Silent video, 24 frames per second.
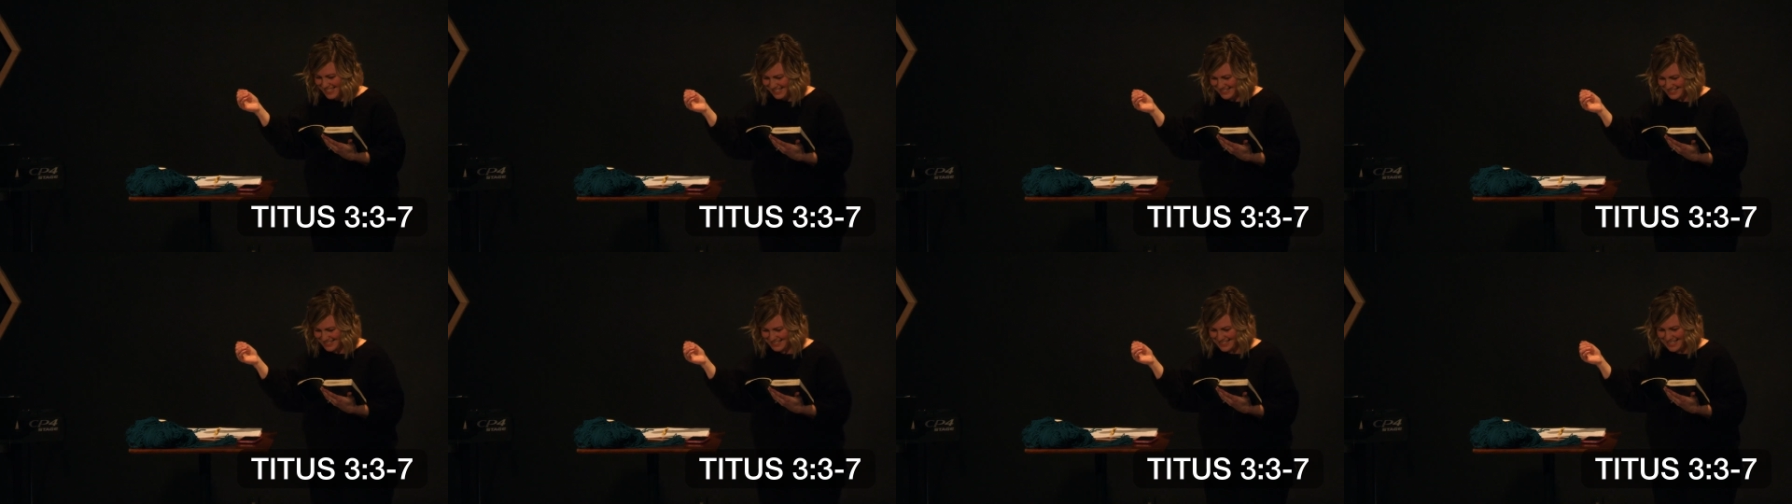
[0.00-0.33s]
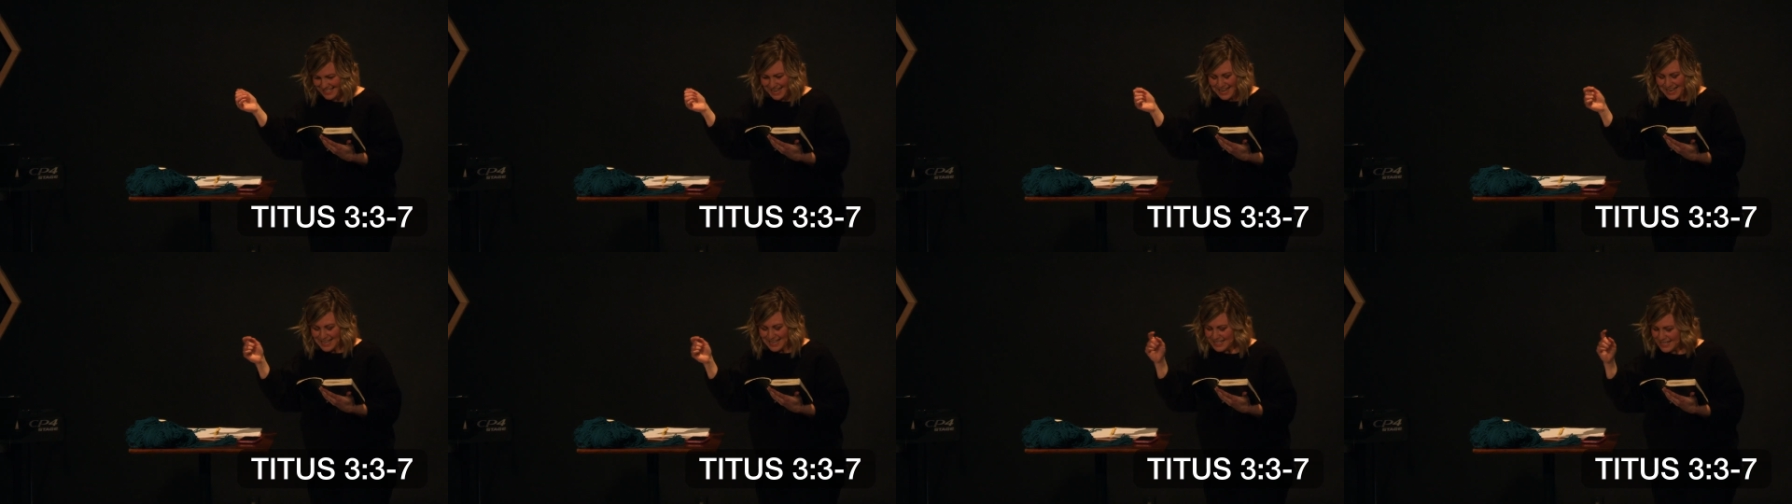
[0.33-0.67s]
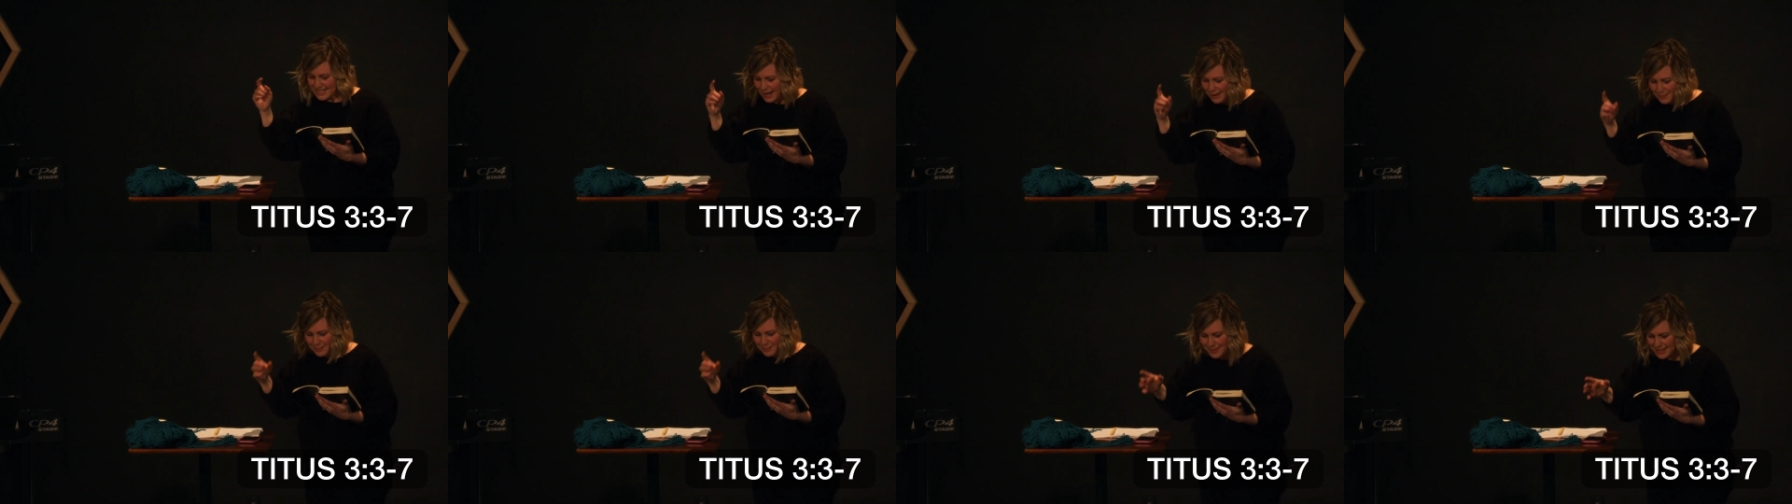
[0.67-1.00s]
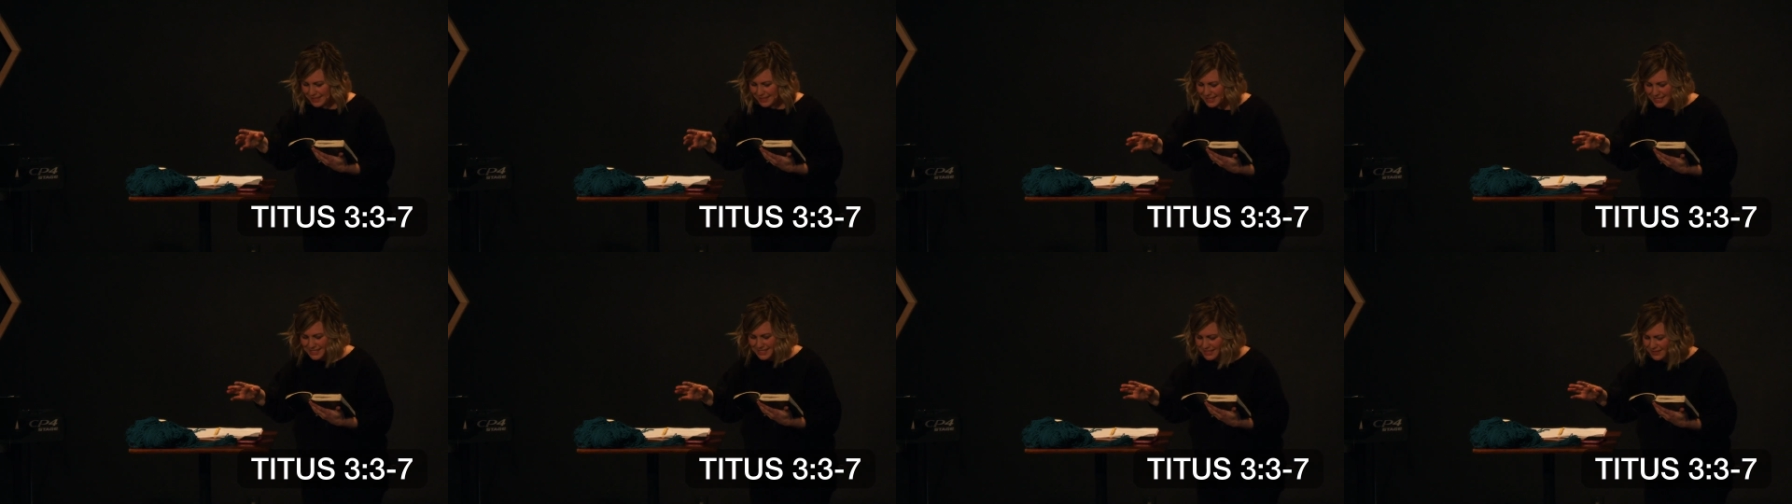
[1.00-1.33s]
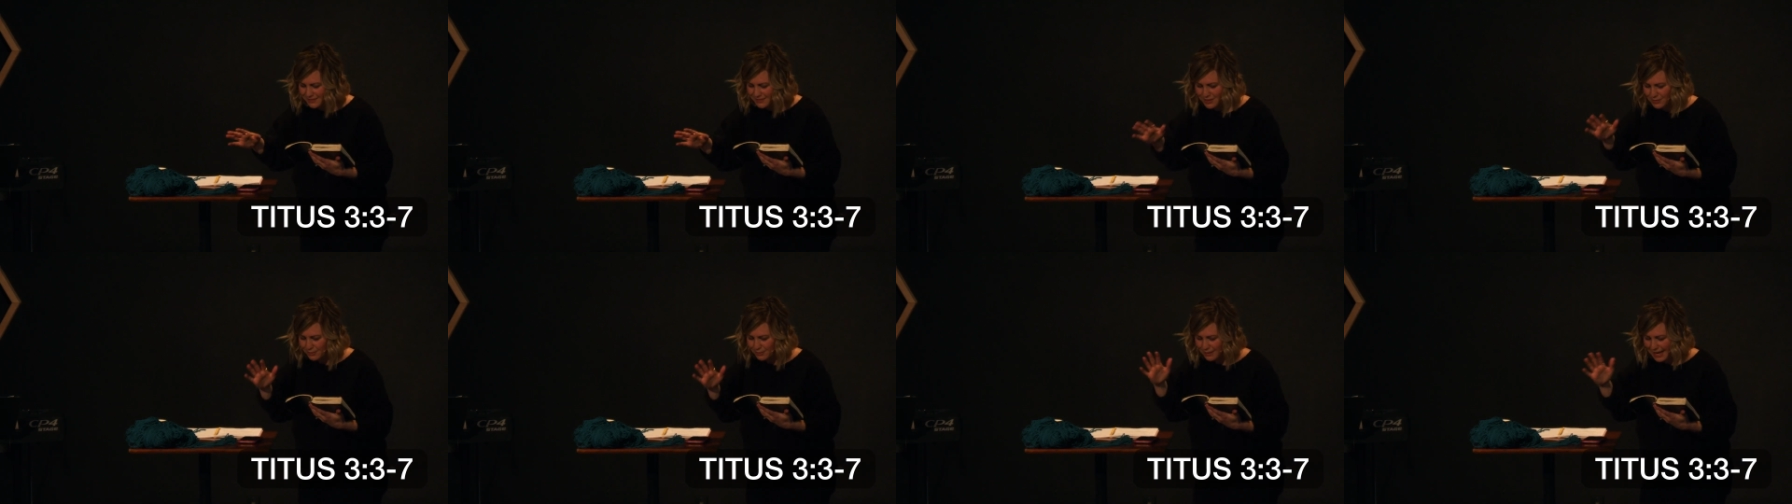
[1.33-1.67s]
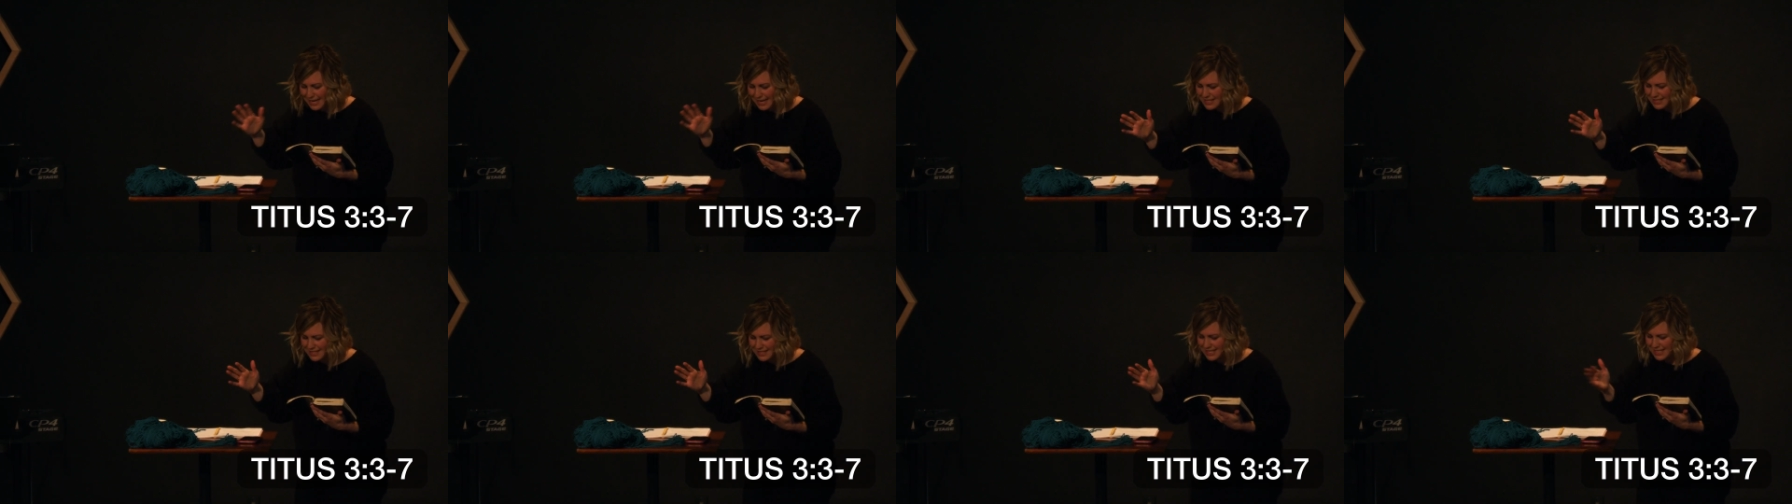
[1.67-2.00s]
us, not because of the
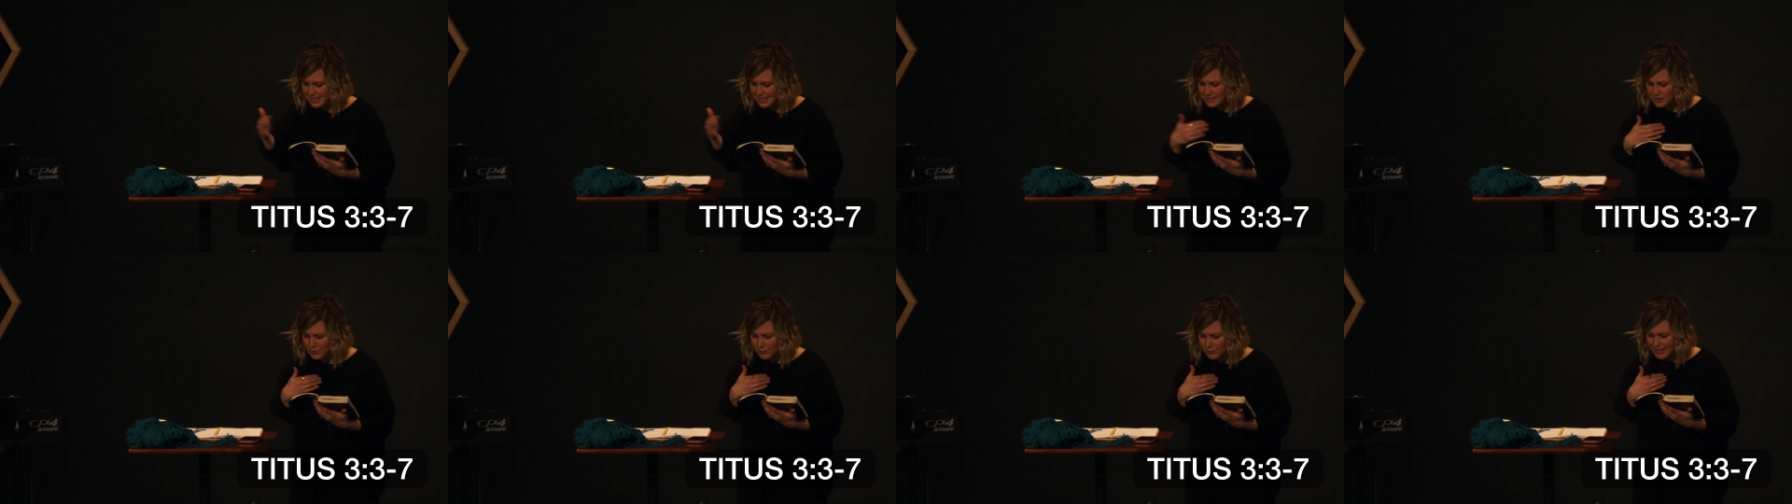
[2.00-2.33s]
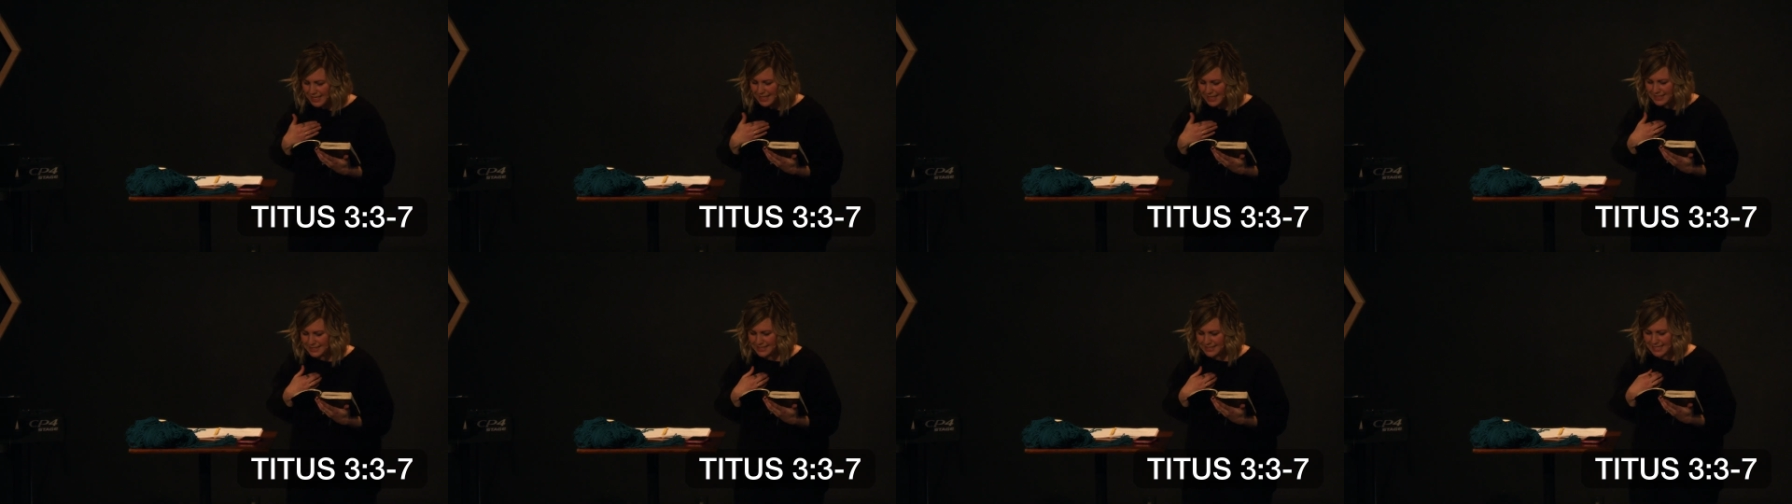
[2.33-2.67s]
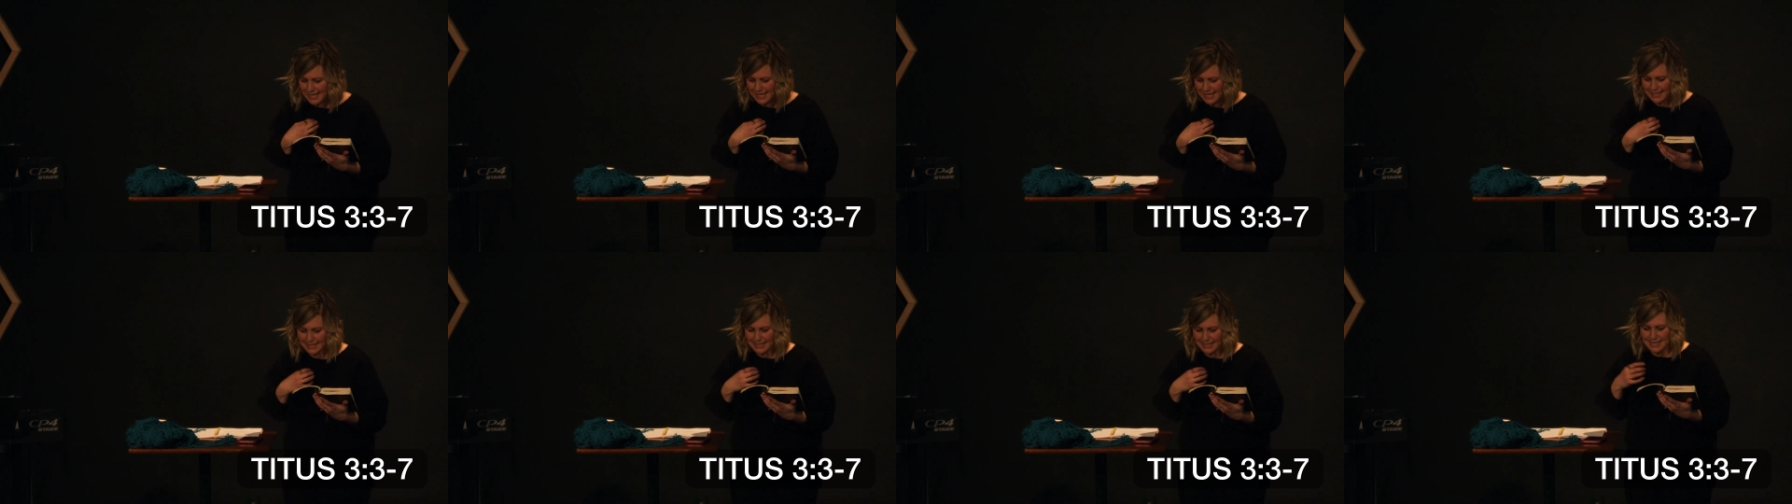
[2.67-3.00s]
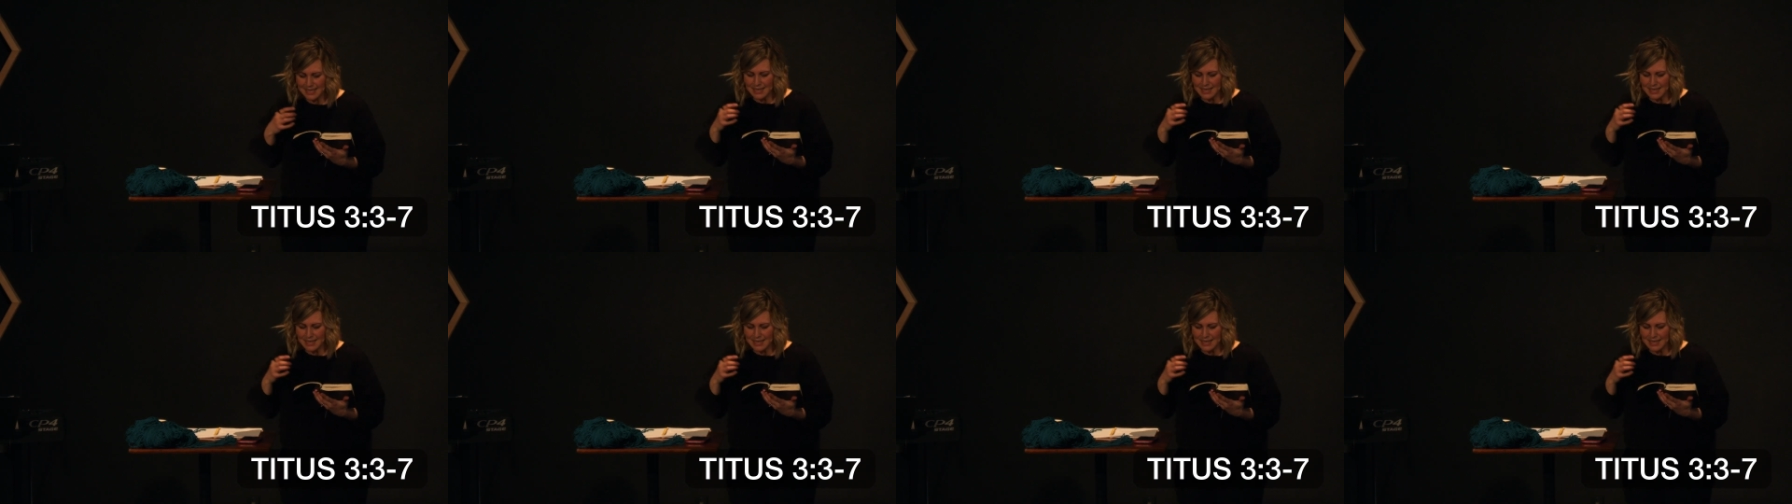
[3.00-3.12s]
right things we had done,